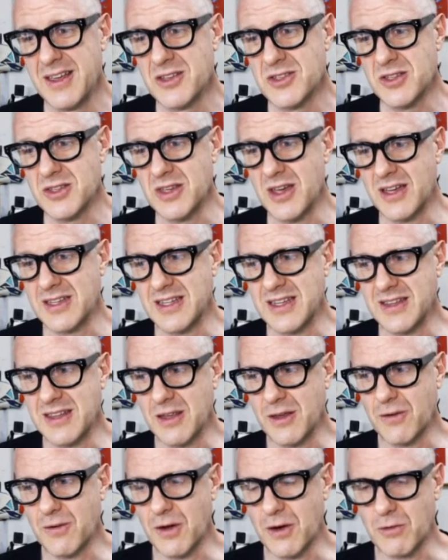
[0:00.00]
So the idea that
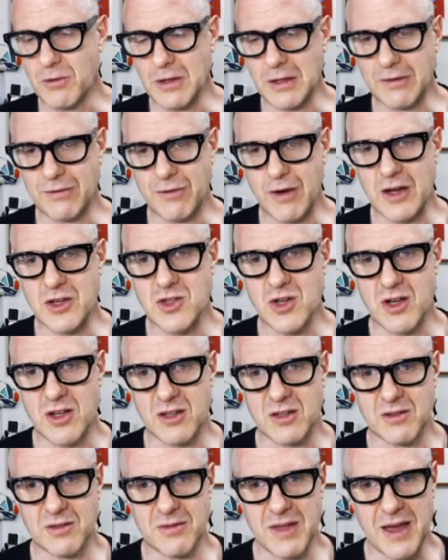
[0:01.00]
you've got a really
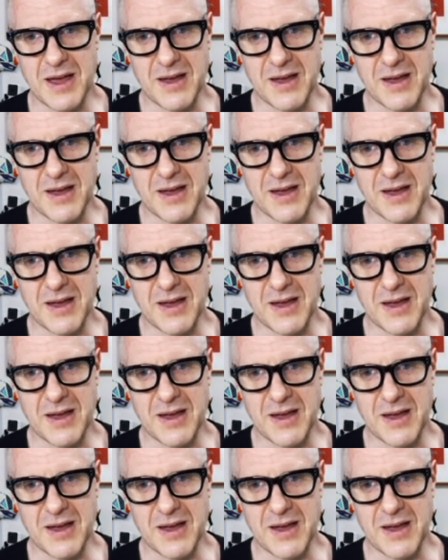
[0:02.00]
fragile